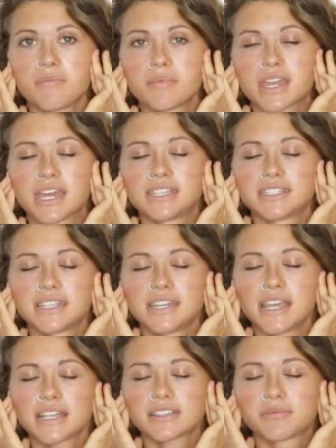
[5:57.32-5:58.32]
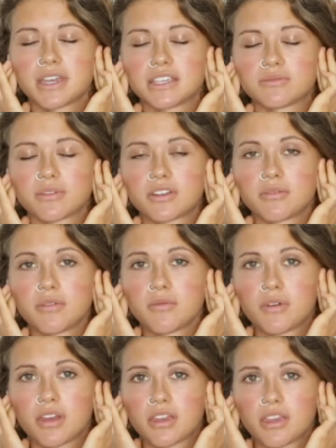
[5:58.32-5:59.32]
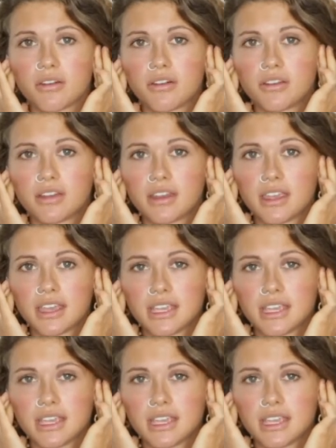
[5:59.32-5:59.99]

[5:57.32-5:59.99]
because the next place we're going to be working on